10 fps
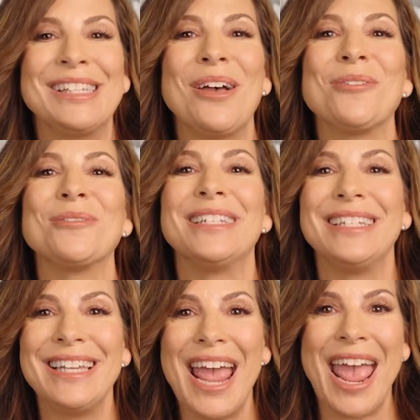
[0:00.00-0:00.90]
So
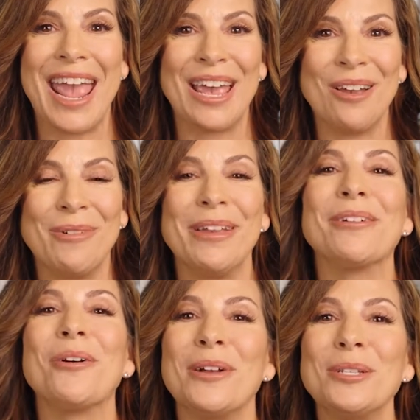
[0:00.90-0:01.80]
today we
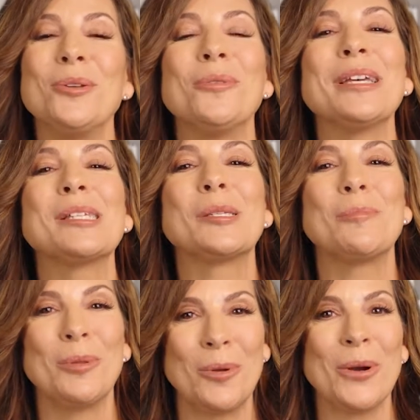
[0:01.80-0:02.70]
are going to
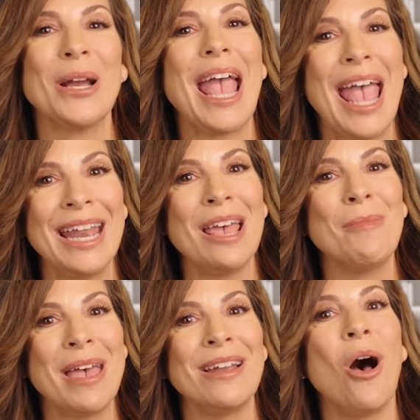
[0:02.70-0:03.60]
explore
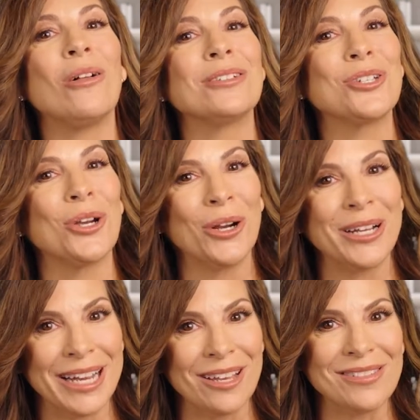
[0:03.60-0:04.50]
NMN
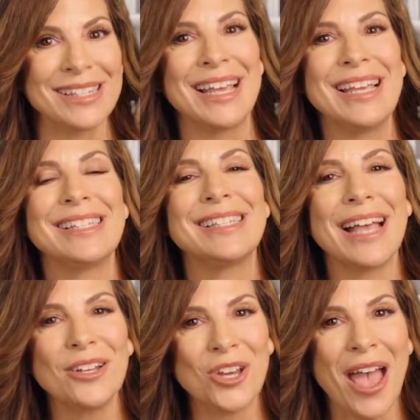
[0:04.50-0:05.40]
alternatives, such